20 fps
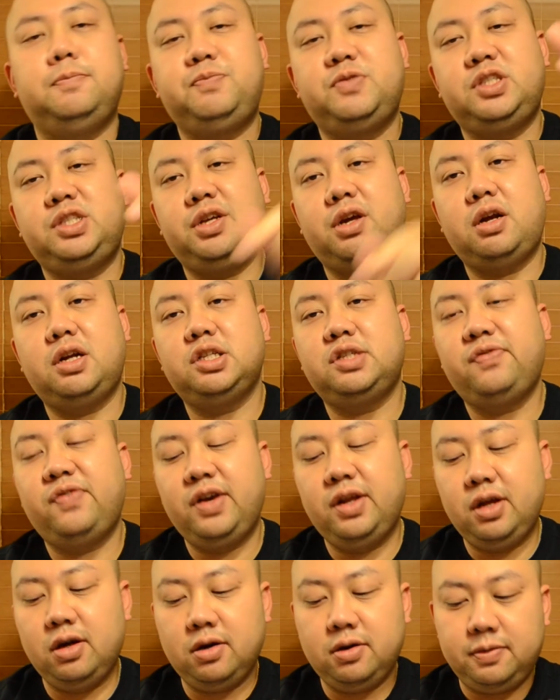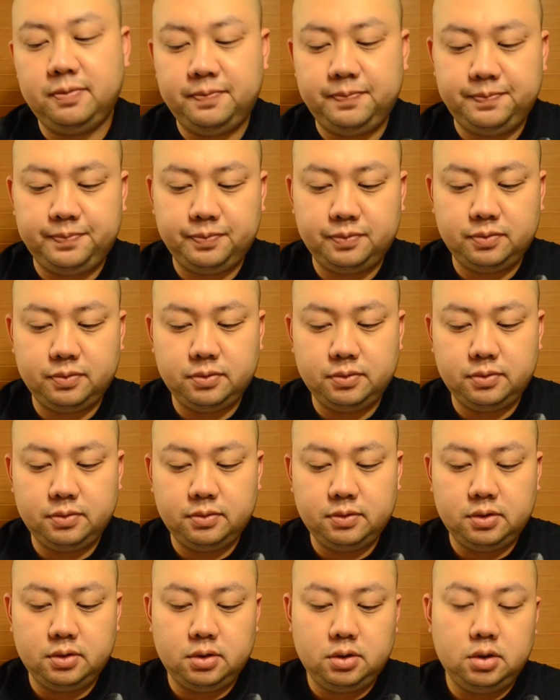share this video
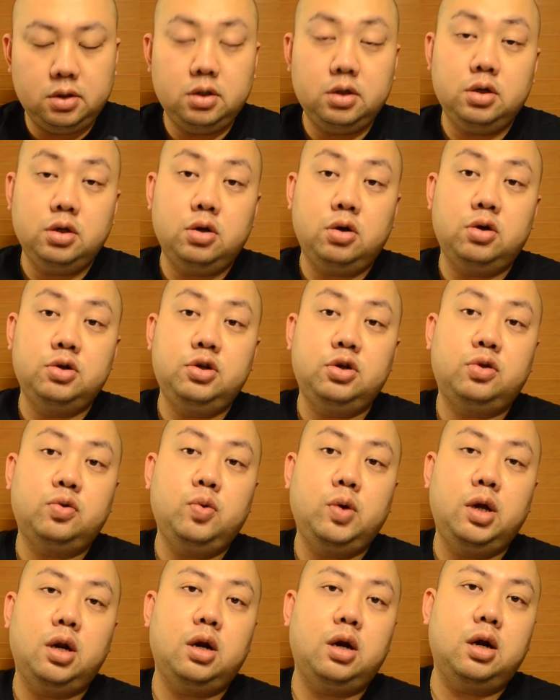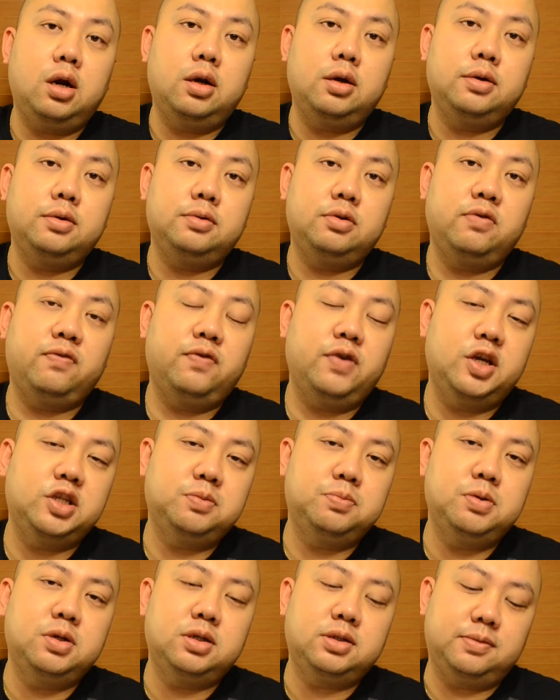on your Twitter, your
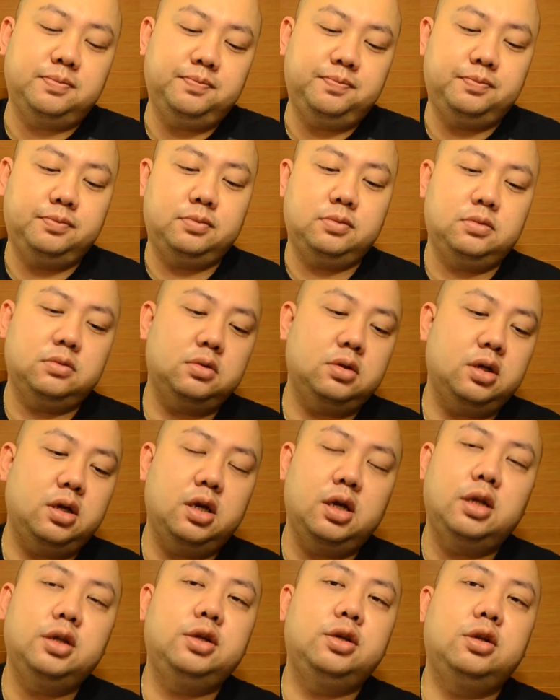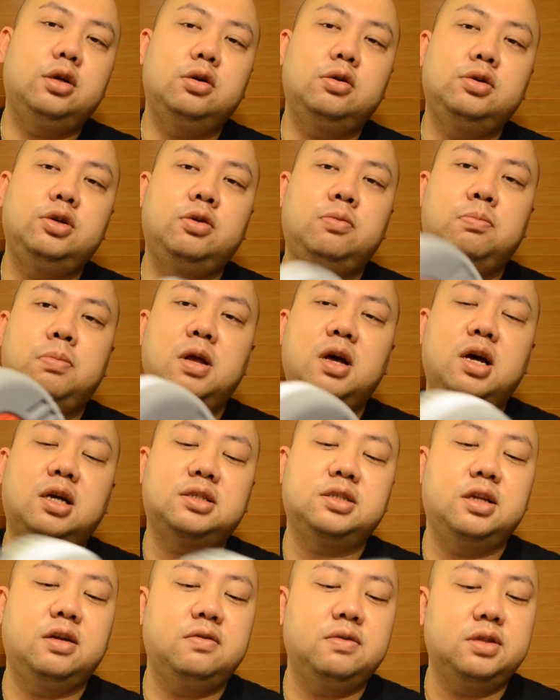Facebook, and you know, your blogs
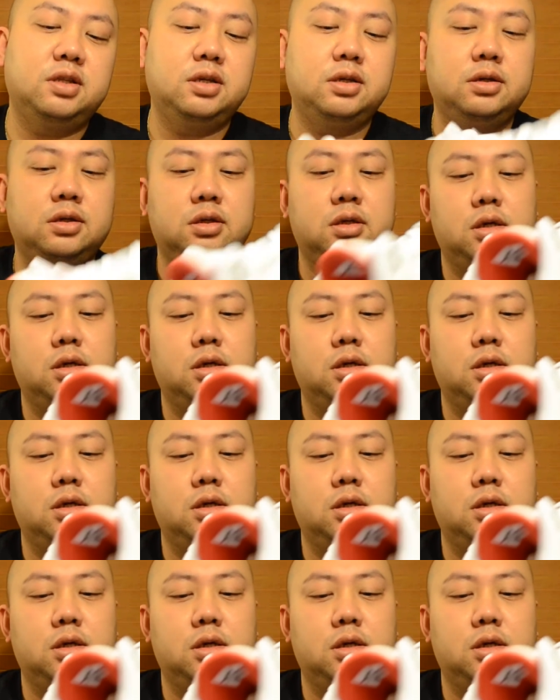and everything.